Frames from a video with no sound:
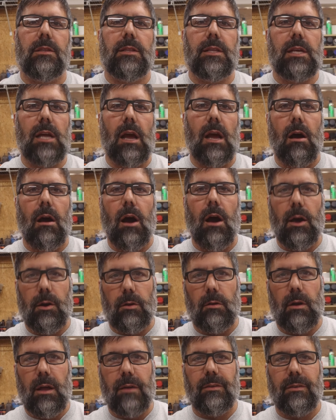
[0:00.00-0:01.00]
to the
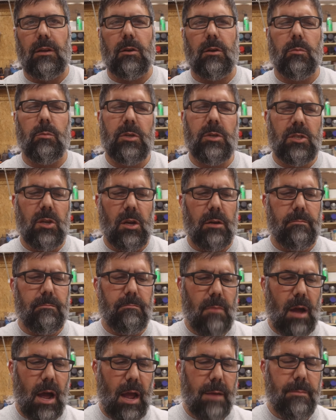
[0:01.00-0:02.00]
auto leveler, which
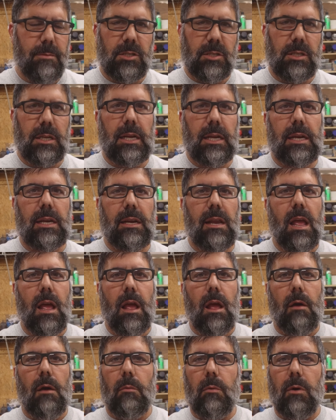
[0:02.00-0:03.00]
on my machine
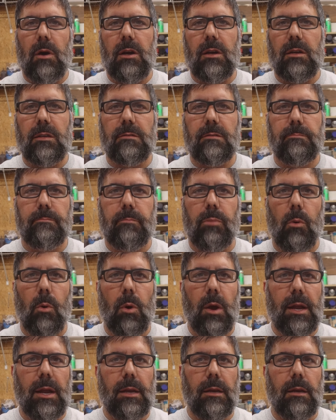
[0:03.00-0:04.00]
was
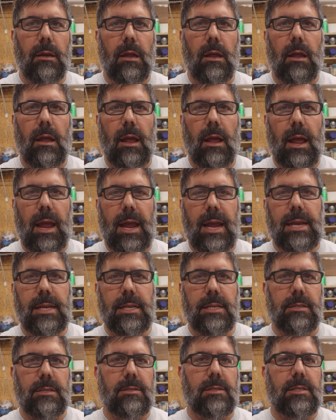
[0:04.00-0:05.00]

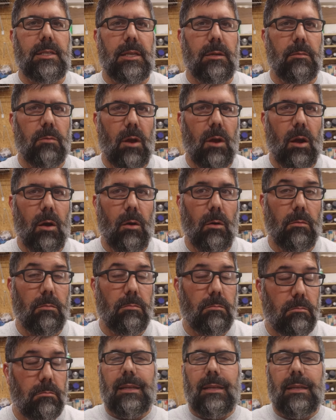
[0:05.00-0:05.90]
LK480.